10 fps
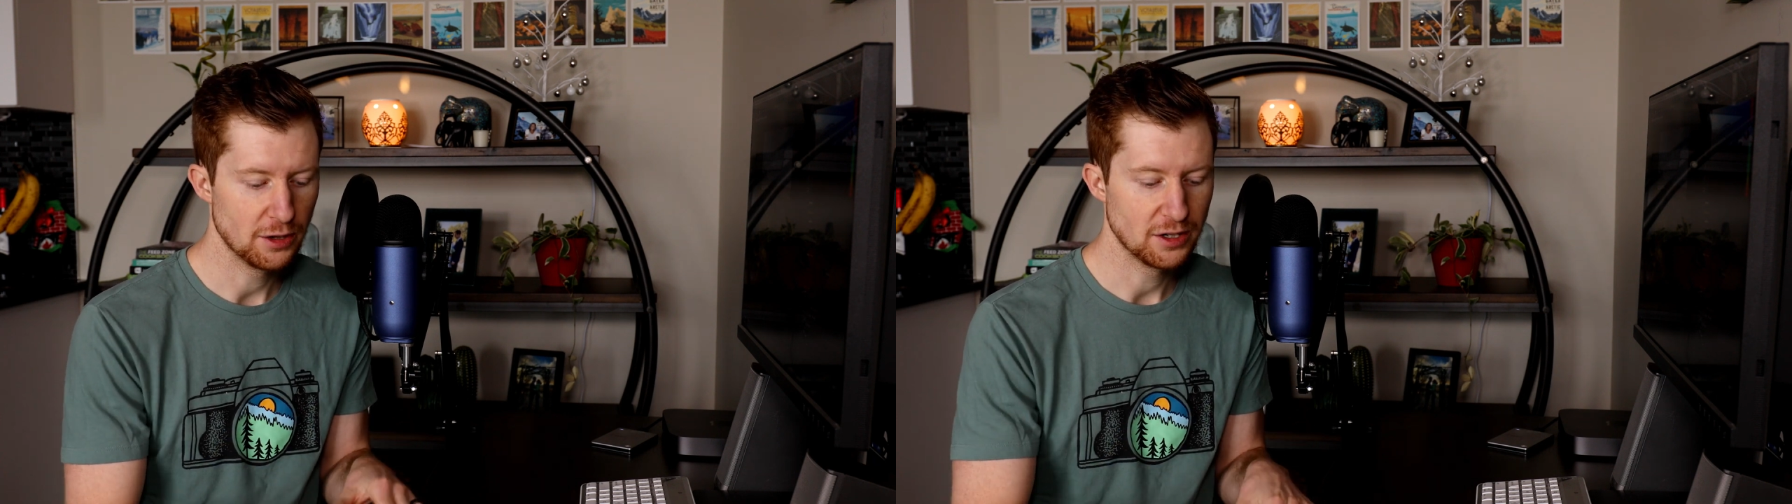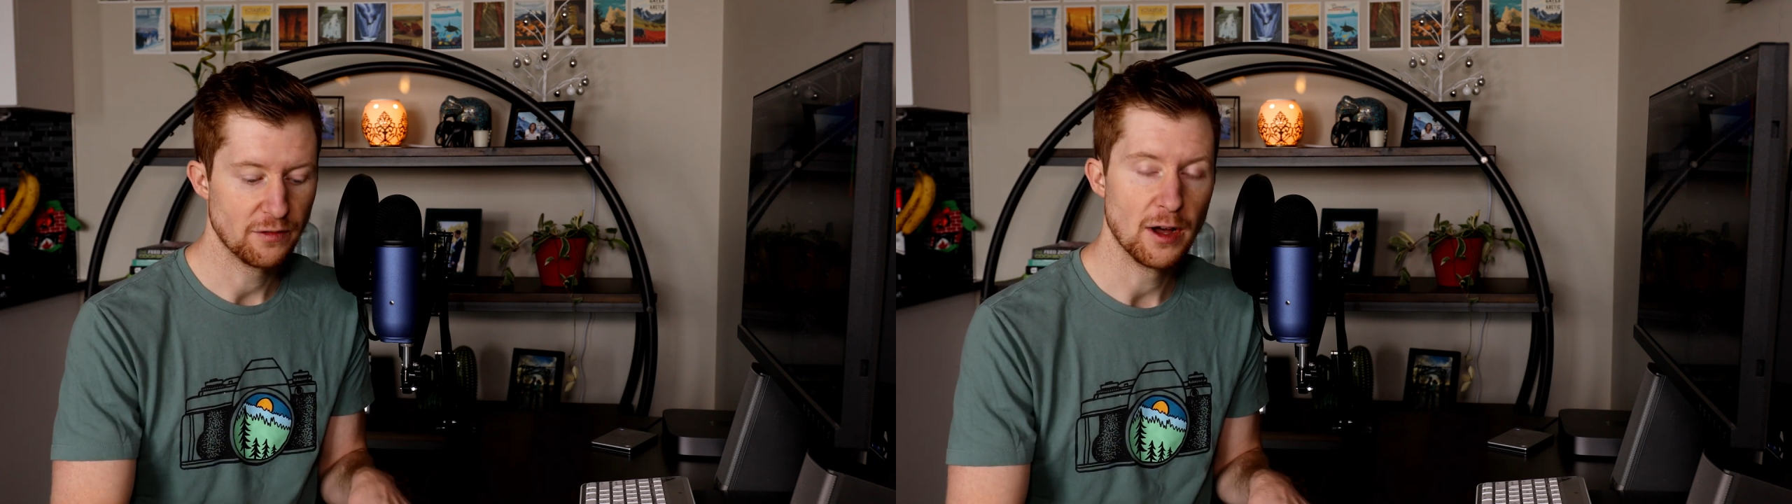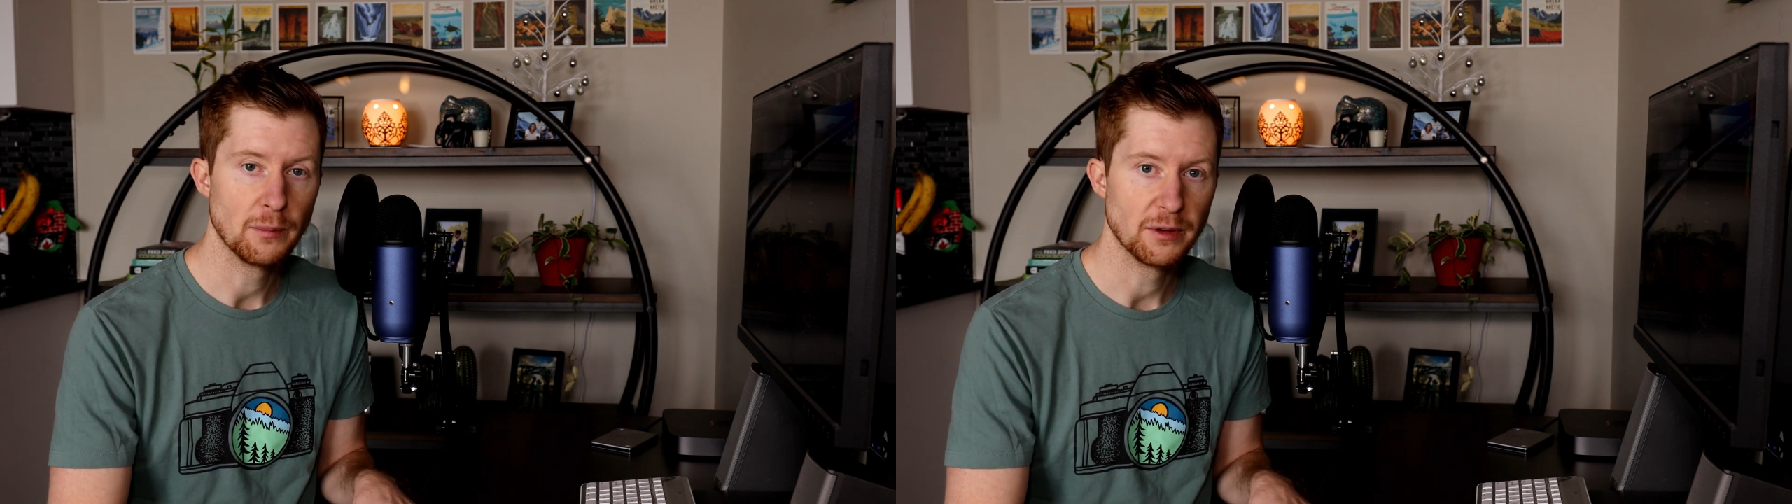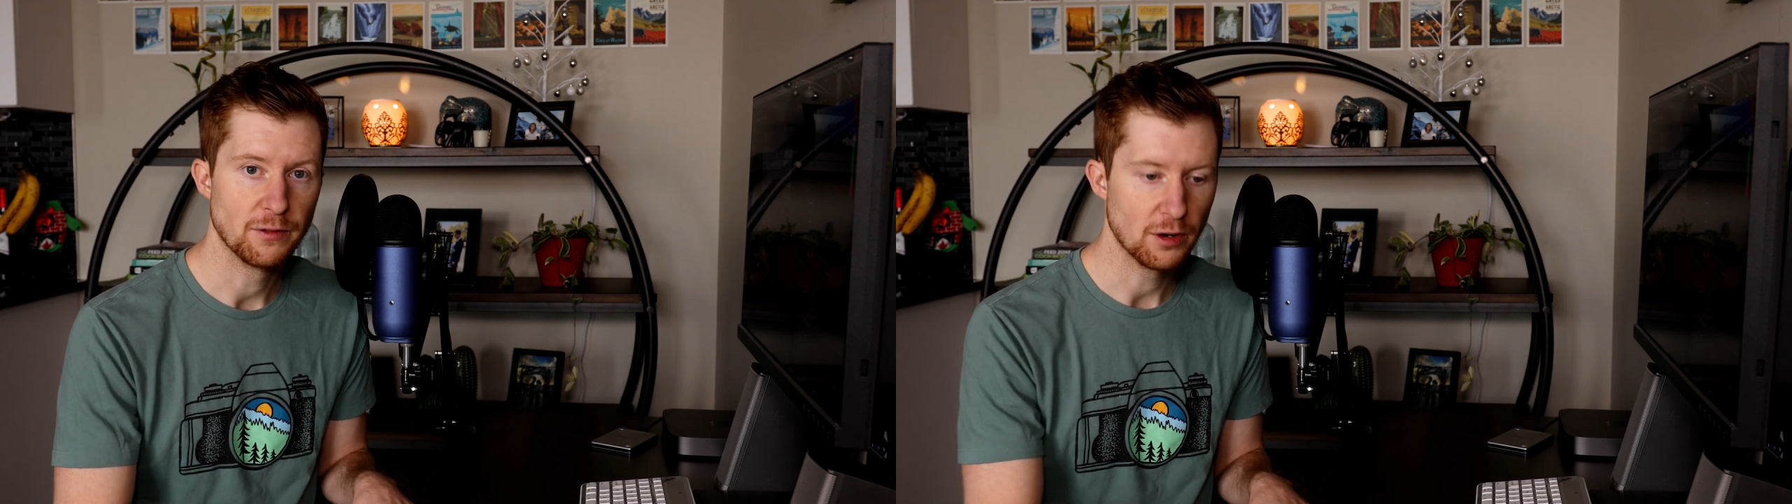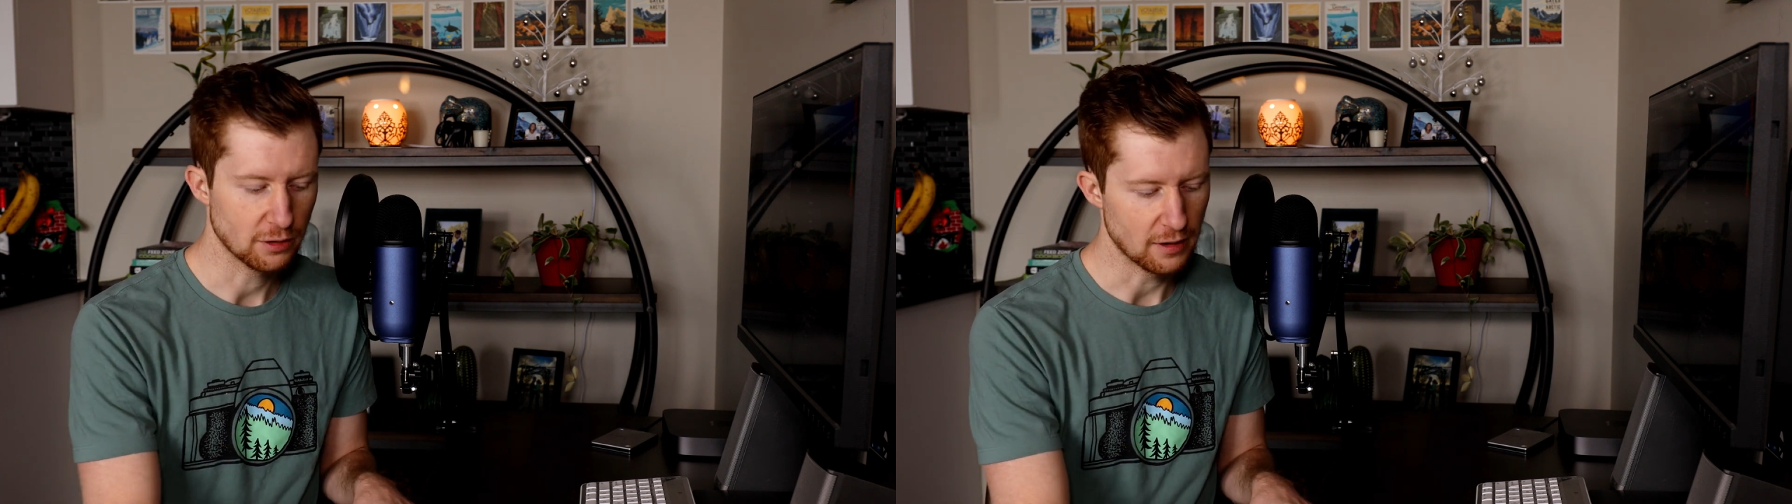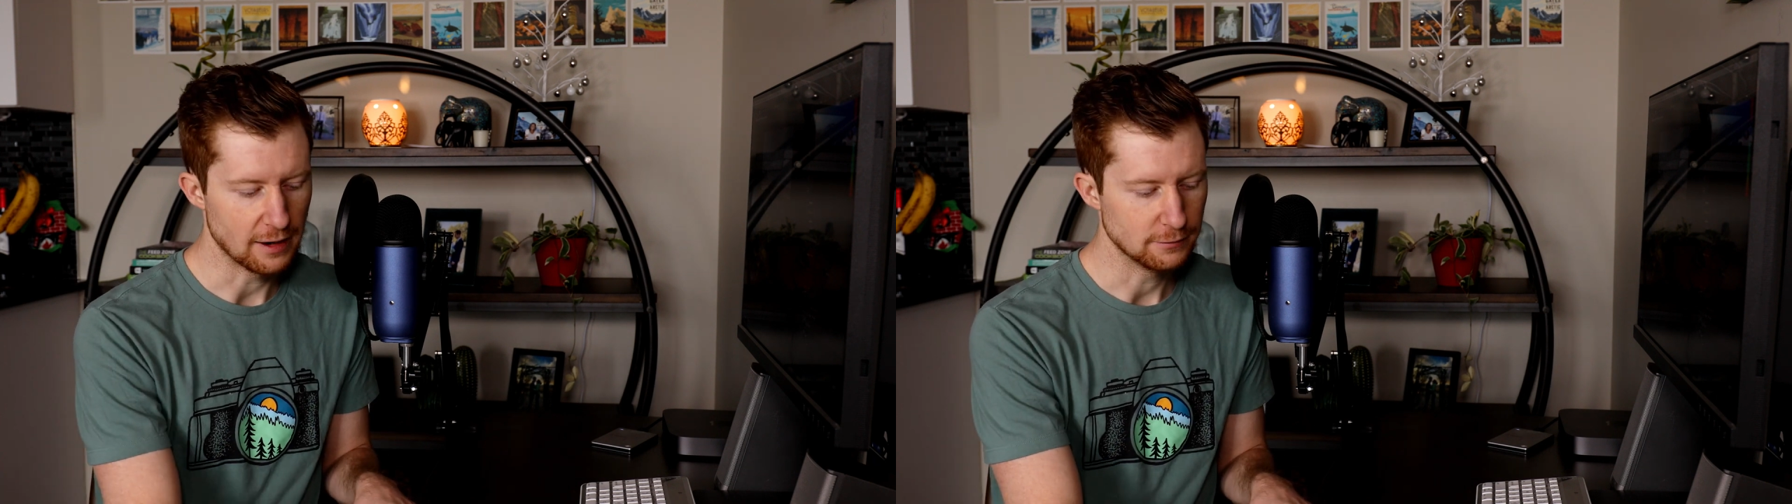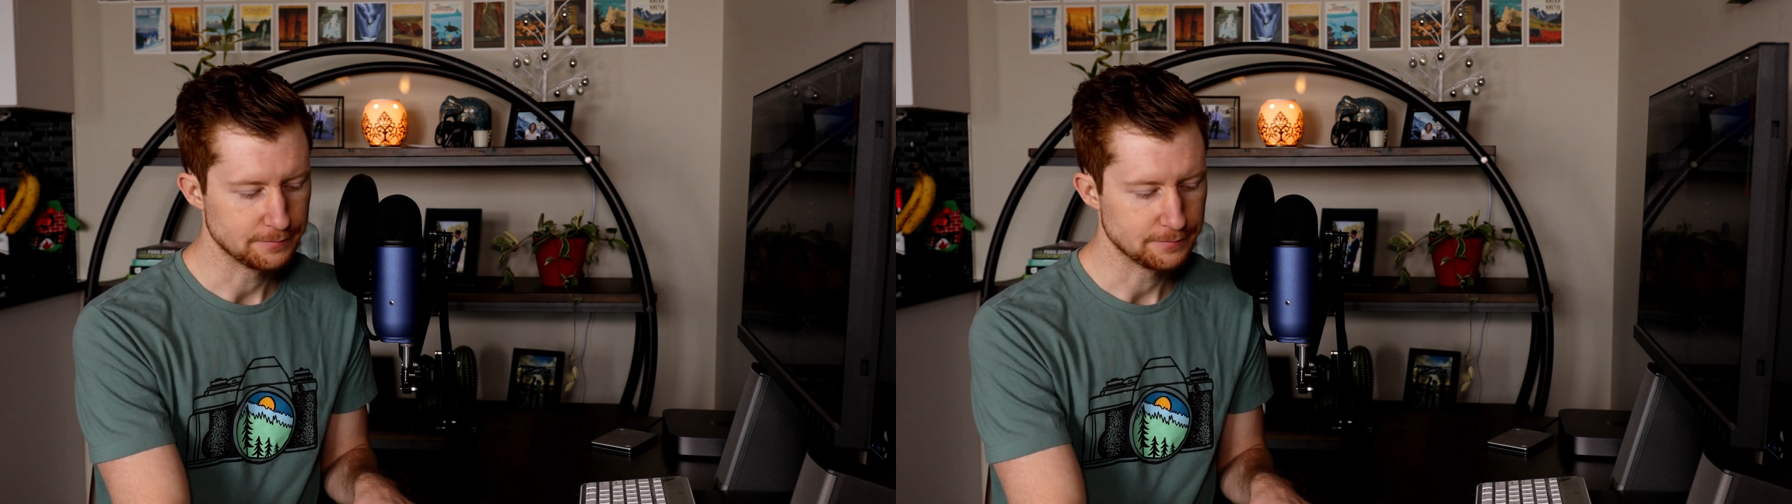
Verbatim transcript: the developing photograph.